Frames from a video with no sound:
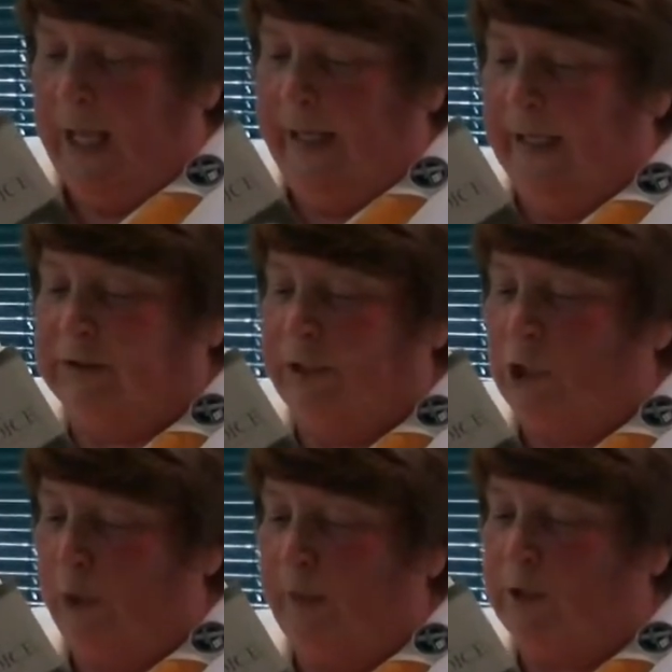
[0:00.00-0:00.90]
and as
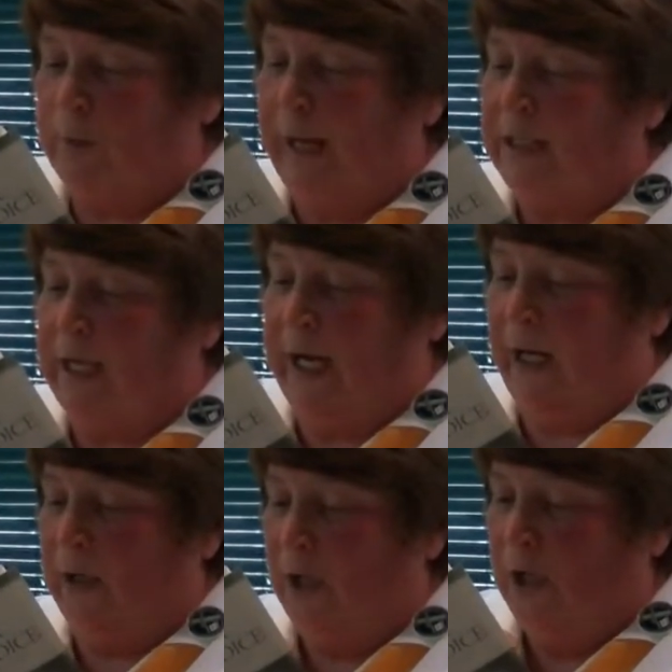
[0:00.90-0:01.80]
determined to
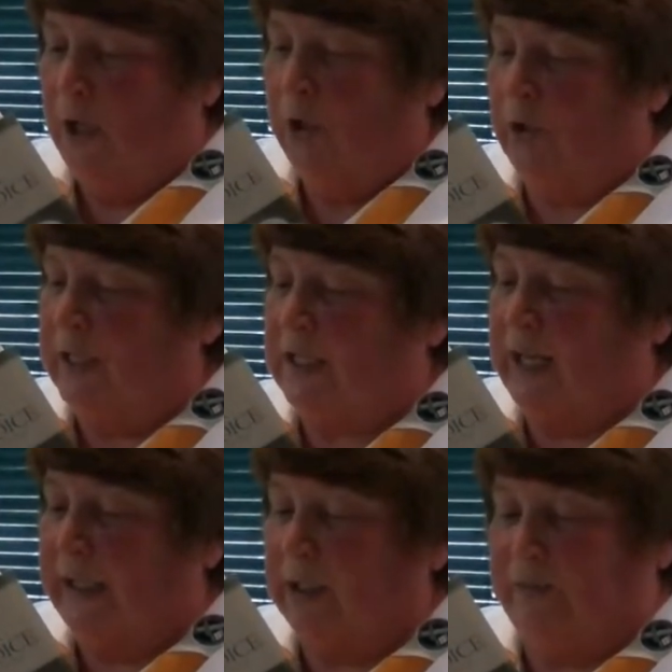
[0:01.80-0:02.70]
maintain your
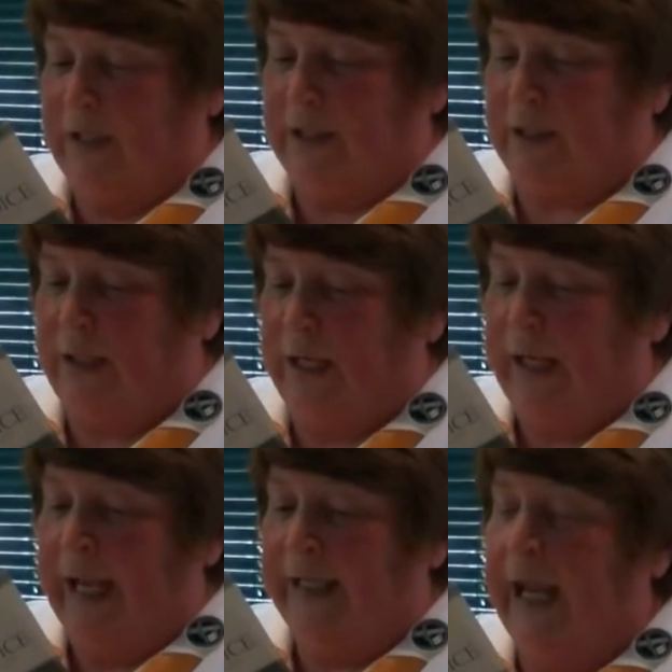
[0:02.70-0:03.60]
distinctiveness
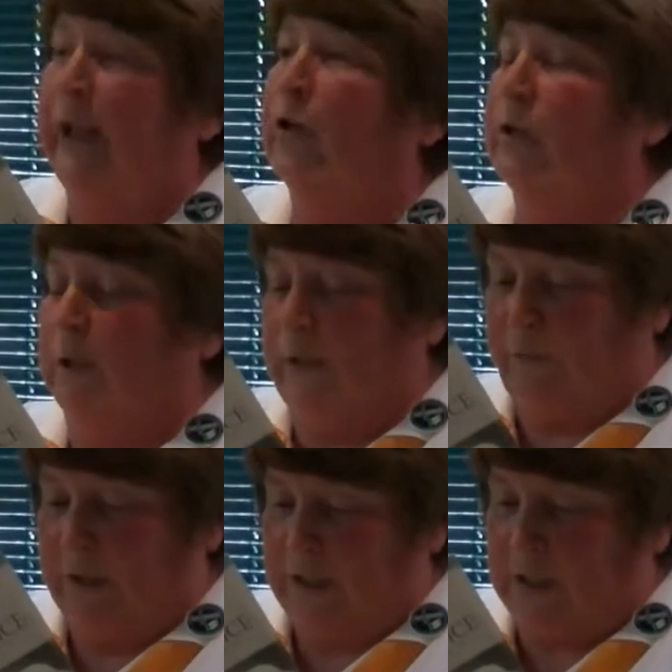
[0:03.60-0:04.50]
and gain your
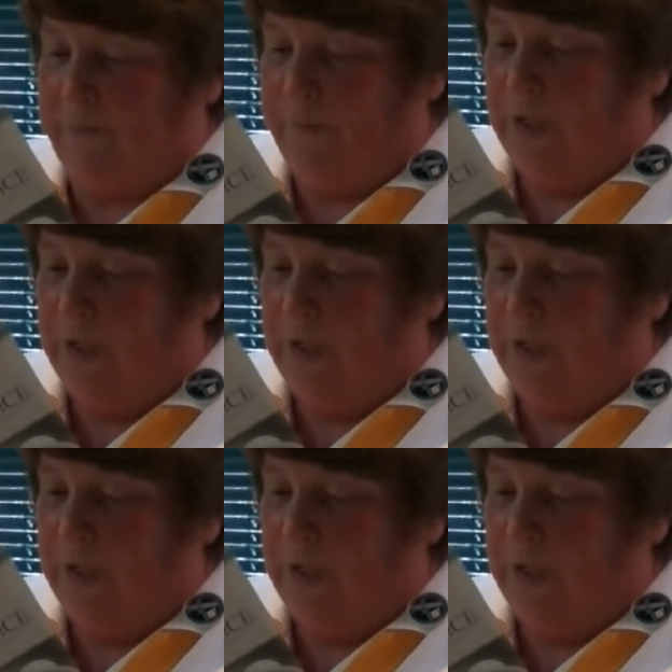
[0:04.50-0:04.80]
deliverance.